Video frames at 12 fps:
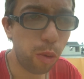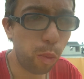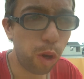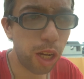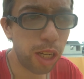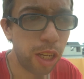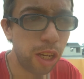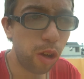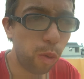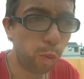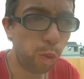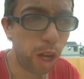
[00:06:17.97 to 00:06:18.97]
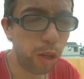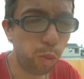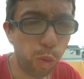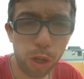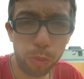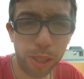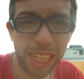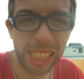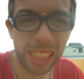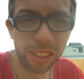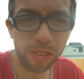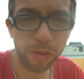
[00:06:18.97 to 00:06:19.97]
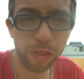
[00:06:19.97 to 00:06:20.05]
one place.